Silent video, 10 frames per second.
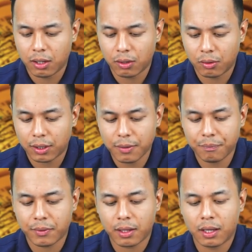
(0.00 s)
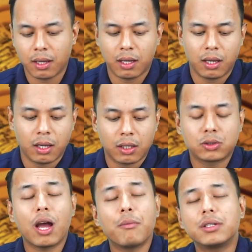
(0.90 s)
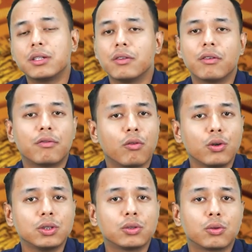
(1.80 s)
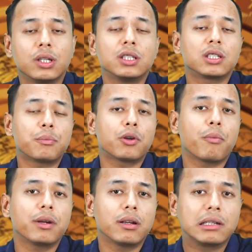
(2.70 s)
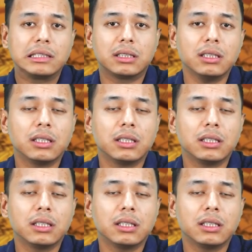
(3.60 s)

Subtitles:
Okay, so Amazon river flows through the subtropical region